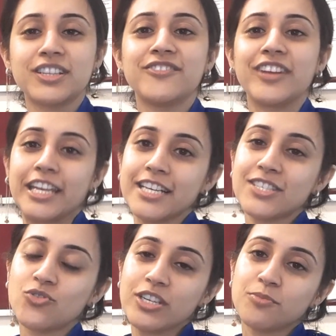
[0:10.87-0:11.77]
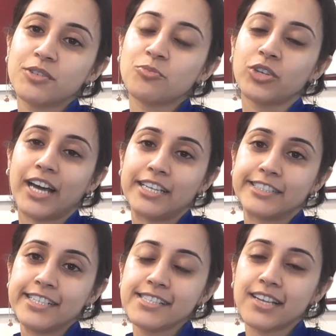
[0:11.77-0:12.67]
the various treatment
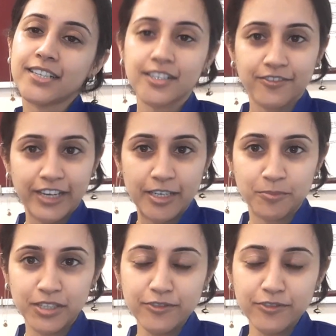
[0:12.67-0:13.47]
modalities that are available